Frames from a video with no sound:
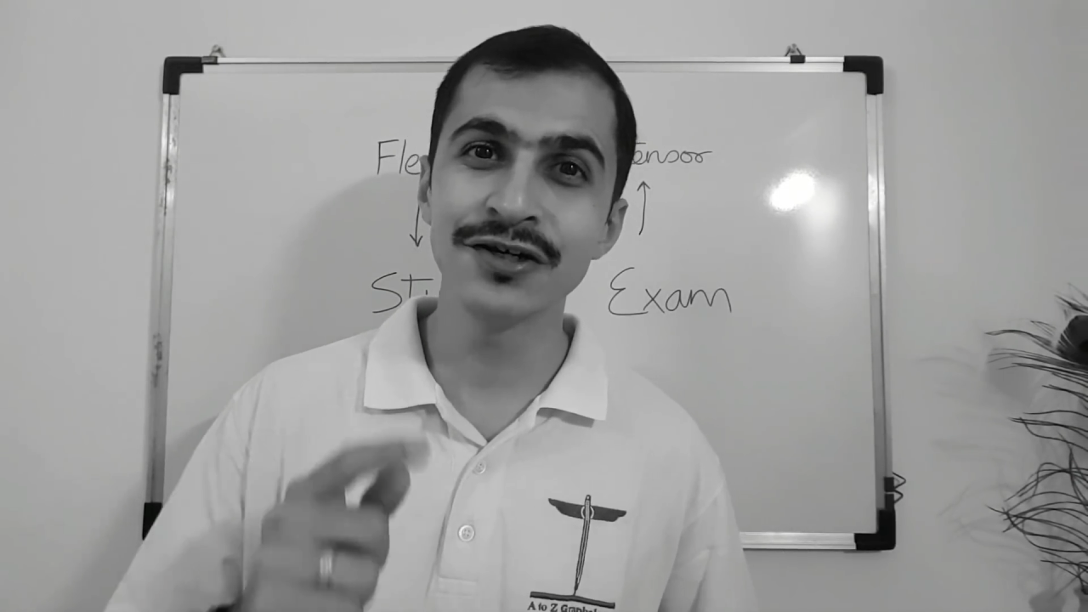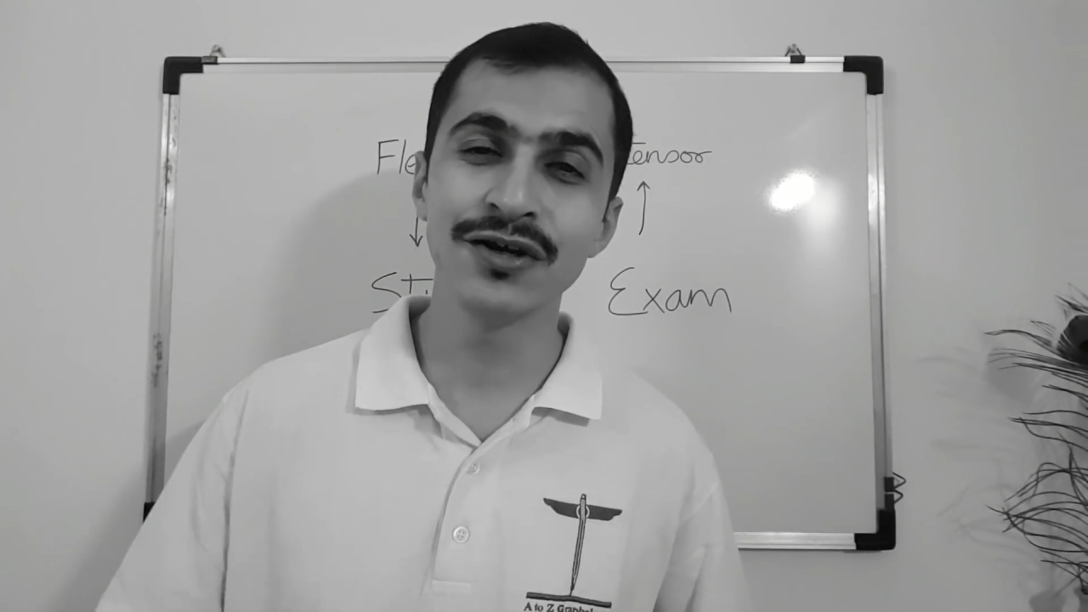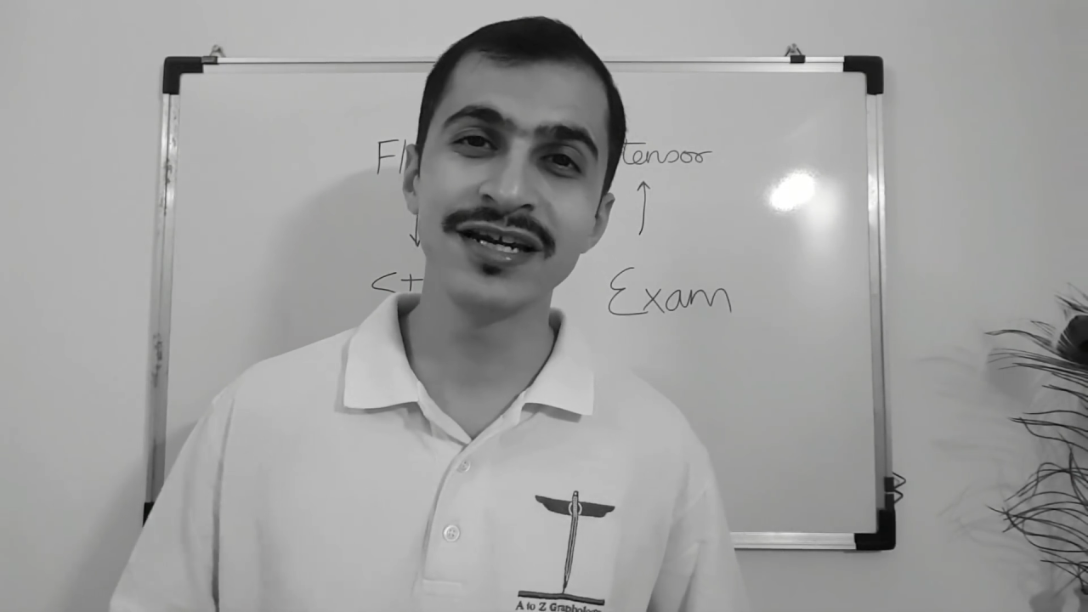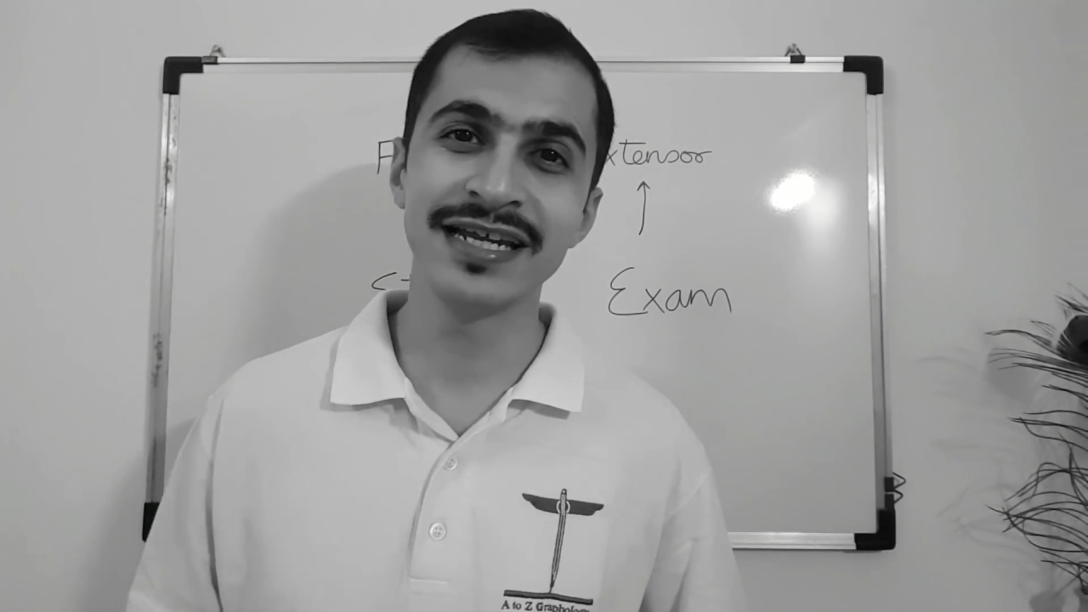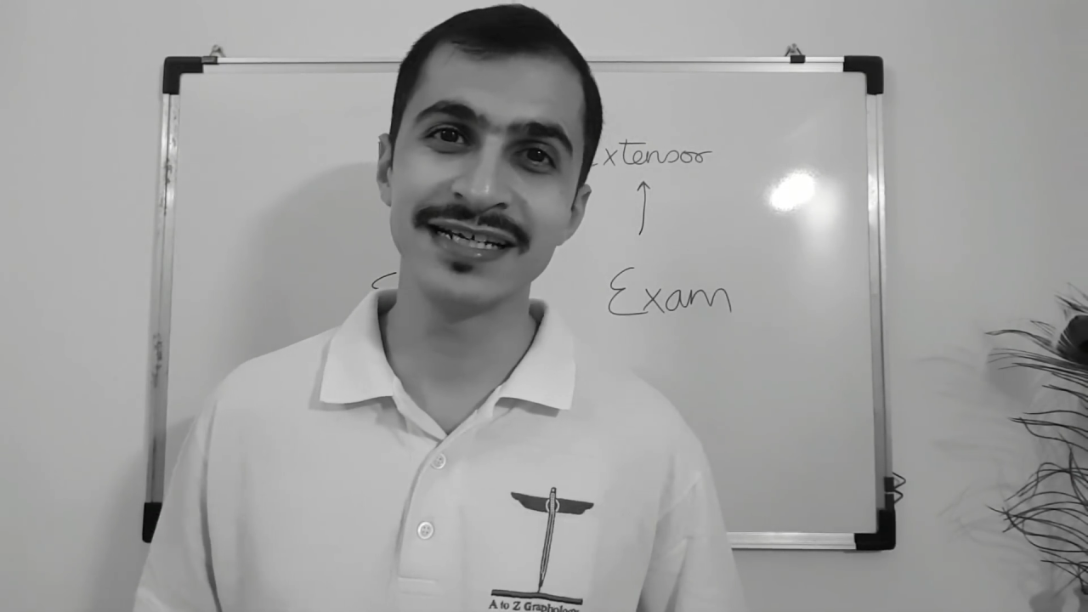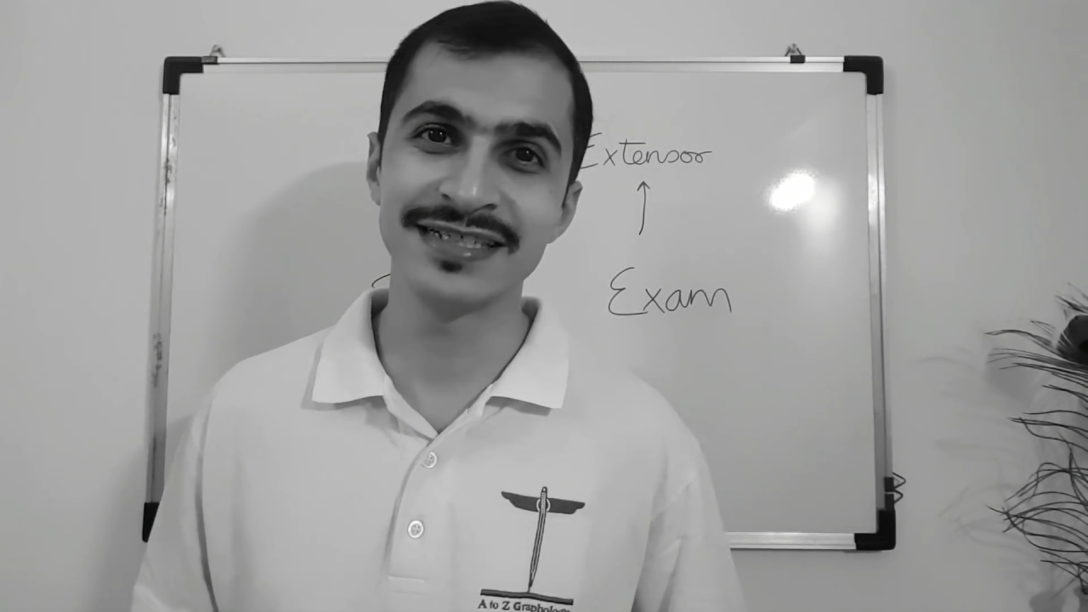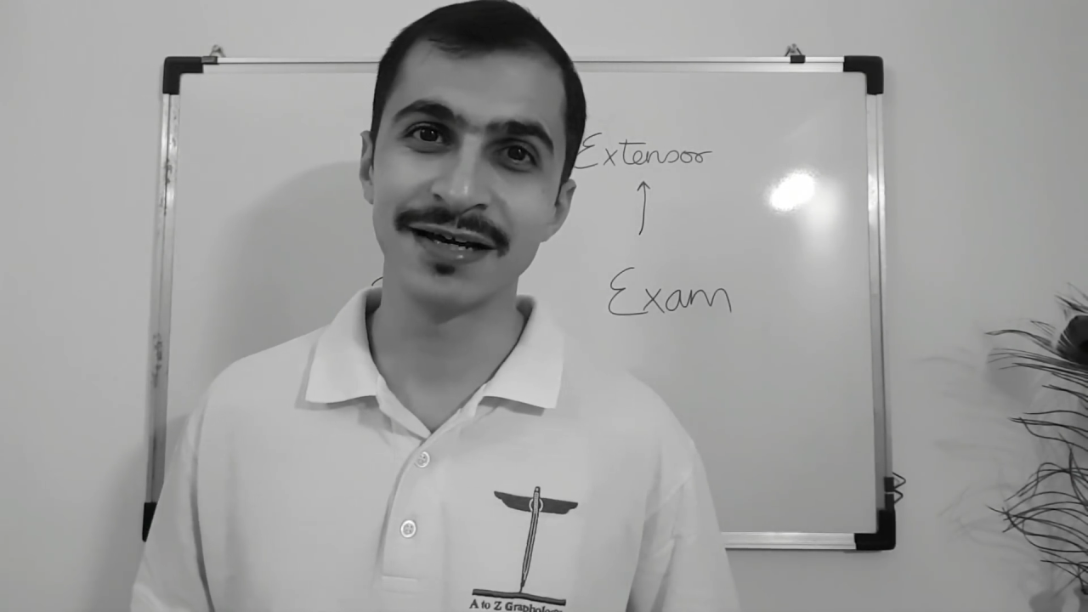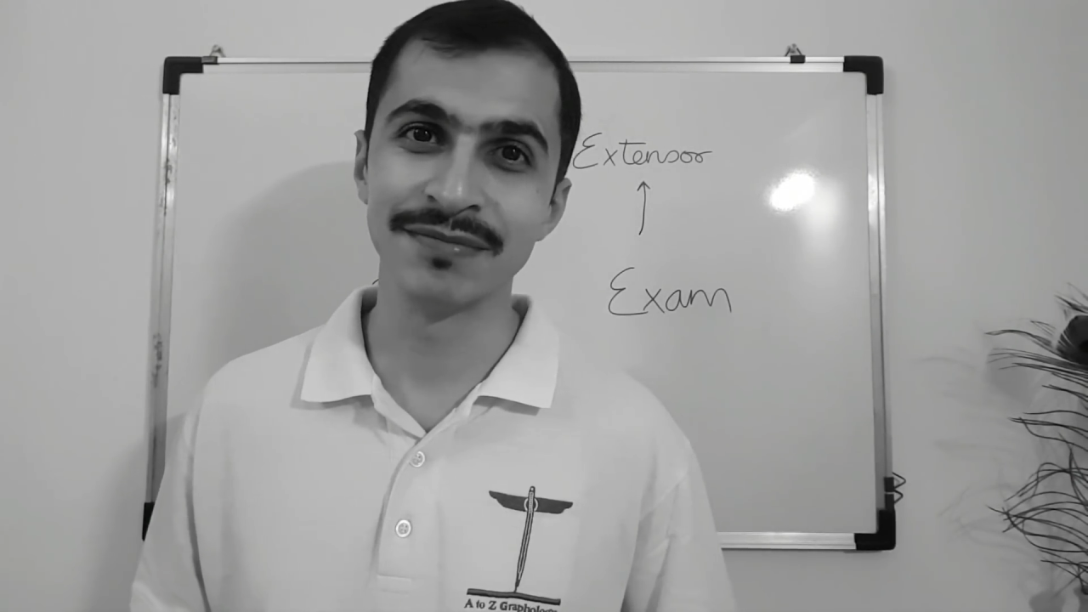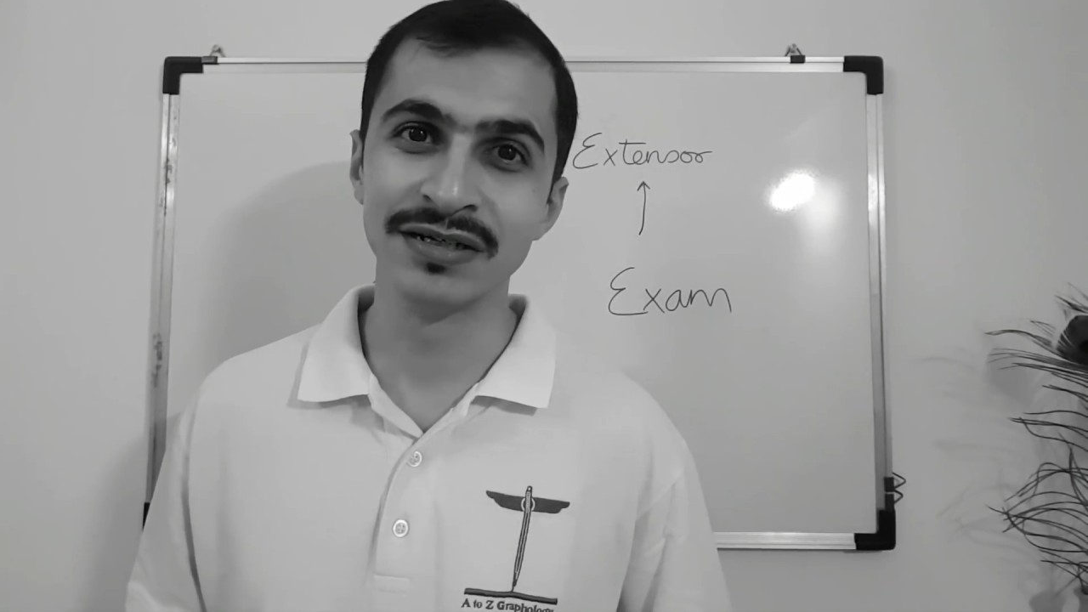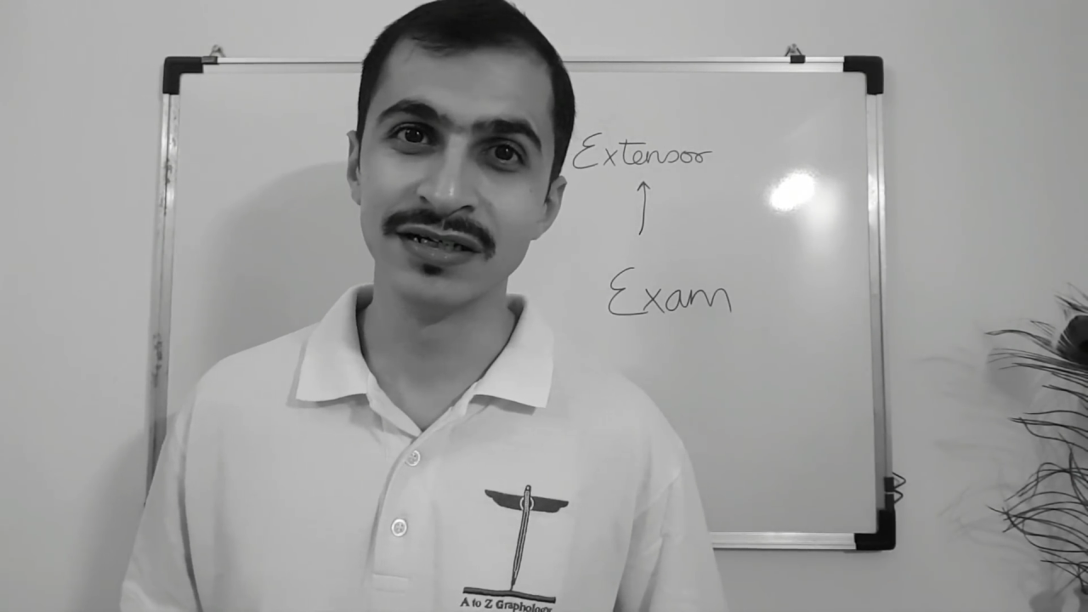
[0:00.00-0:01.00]
during the
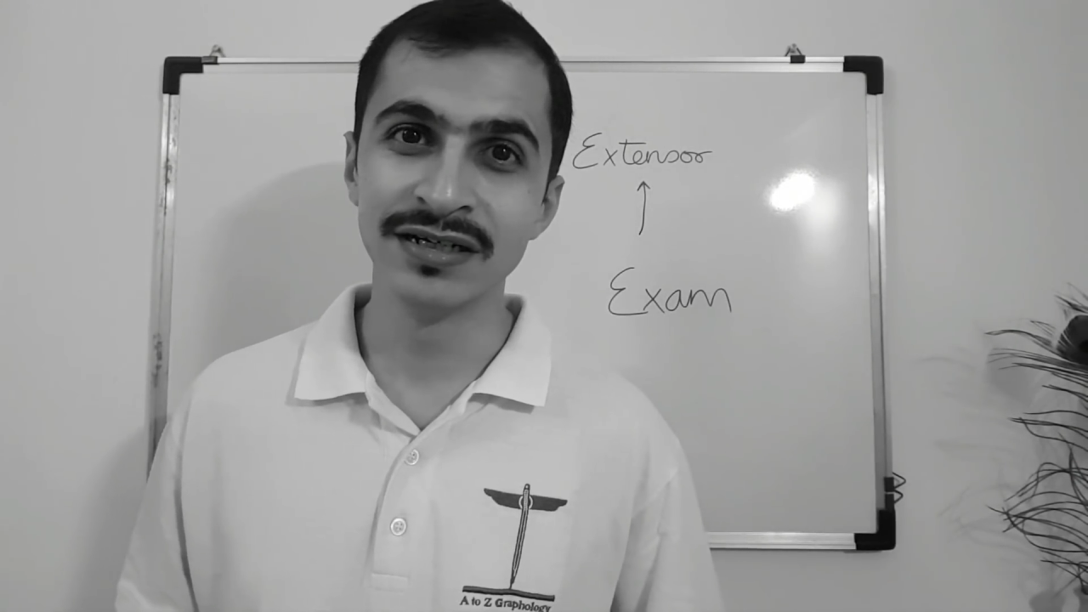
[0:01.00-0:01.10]
exam.